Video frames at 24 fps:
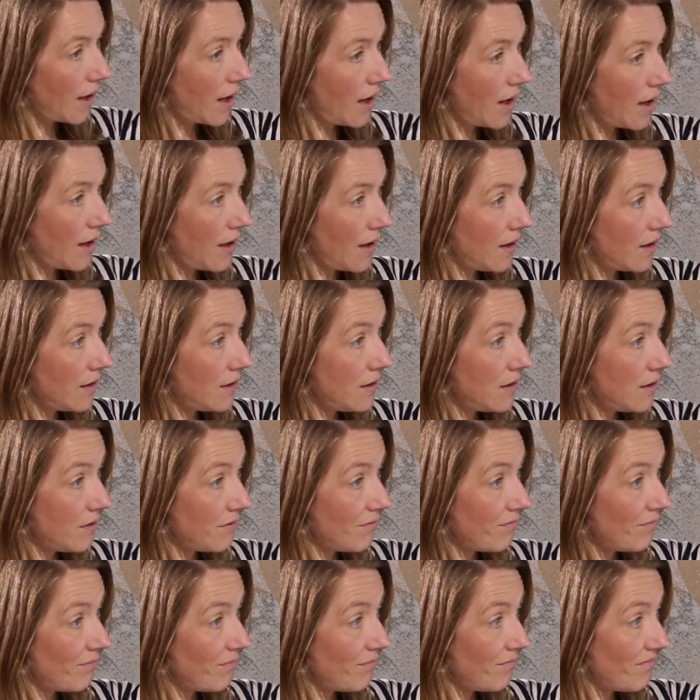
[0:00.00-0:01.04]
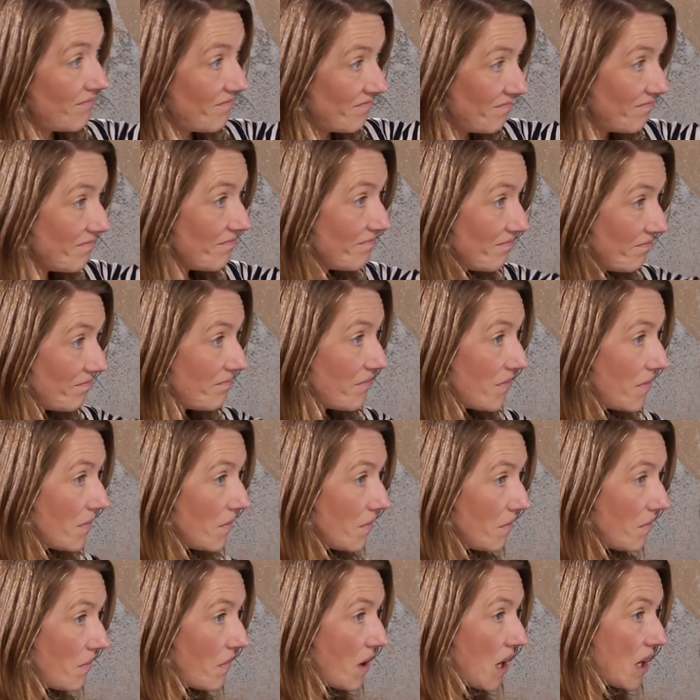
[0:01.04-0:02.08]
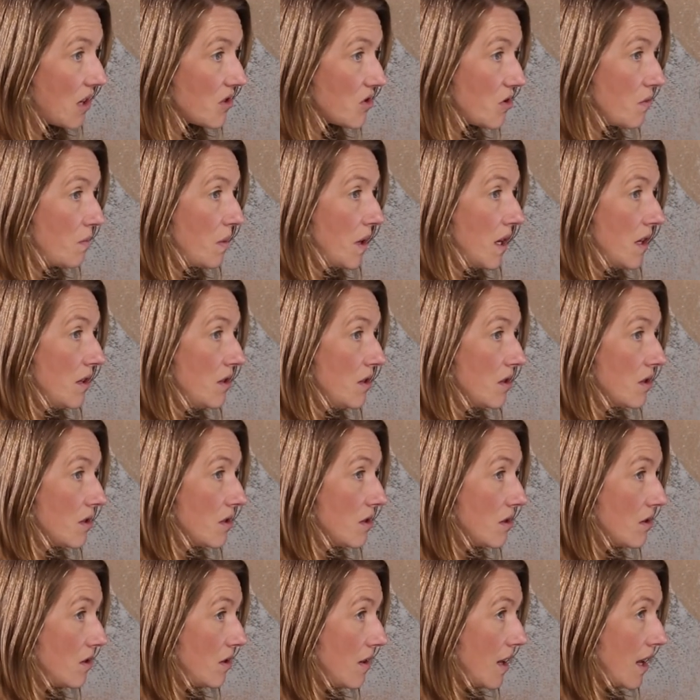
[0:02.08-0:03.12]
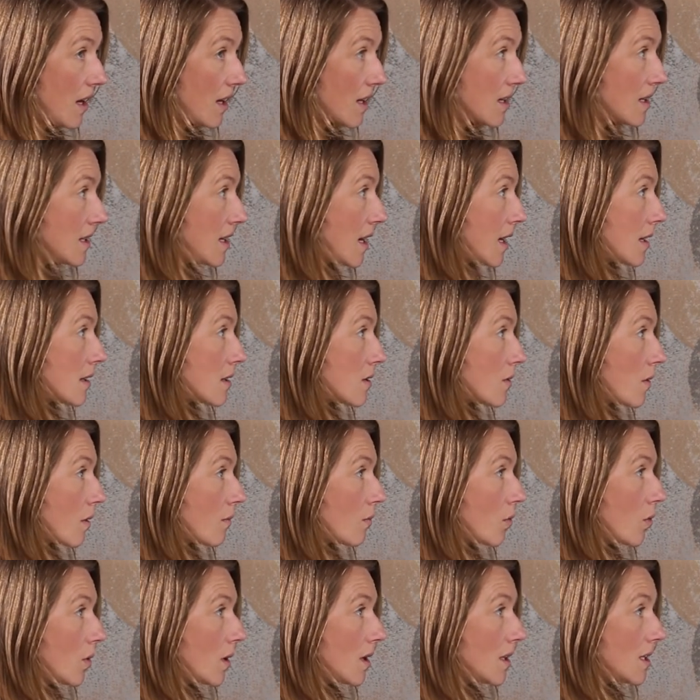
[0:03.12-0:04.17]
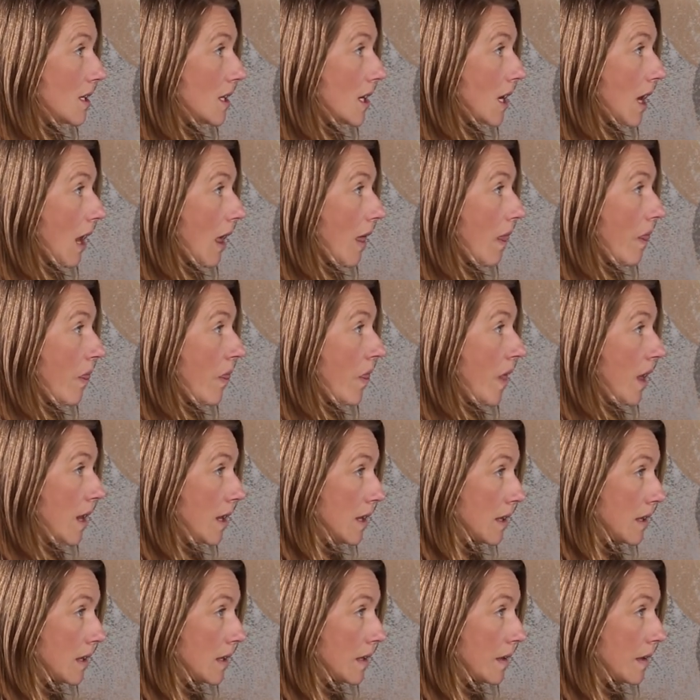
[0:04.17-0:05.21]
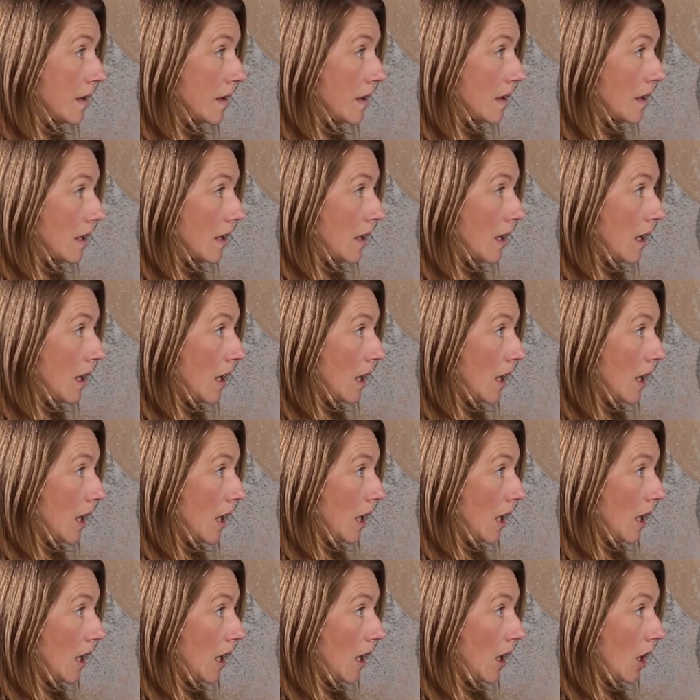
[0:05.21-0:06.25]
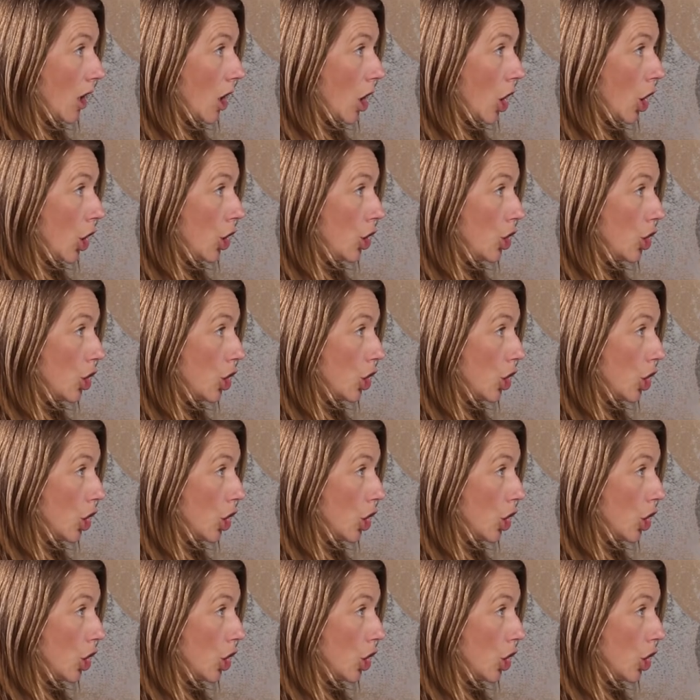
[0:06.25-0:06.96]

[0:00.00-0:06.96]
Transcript: add extra pages to that extent. So I'm going to take this out.